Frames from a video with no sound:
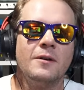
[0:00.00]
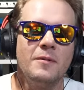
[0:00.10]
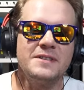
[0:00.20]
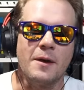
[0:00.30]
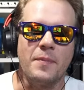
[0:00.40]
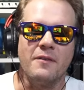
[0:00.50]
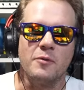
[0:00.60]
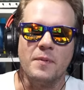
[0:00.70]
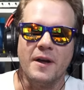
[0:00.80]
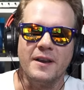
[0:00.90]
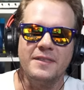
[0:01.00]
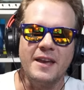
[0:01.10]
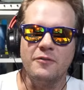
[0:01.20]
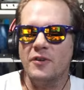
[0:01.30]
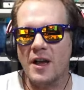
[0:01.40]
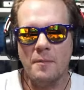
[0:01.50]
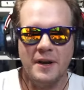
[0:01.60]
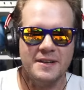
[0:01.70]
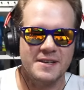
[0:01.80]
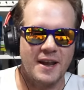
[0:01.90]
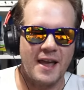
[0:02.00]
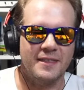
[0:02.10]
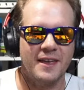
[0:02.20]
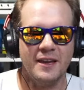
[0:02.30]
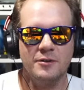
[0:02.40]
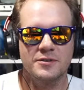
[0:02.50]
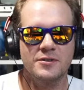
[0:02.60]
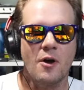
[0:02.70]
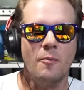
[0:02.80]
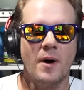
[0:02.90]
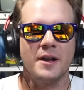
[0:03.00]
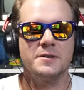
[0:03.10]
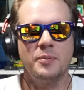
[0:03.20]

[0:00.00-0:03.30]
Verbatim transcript: What's up, everybody? Thank you for coming in today. Thank you so much.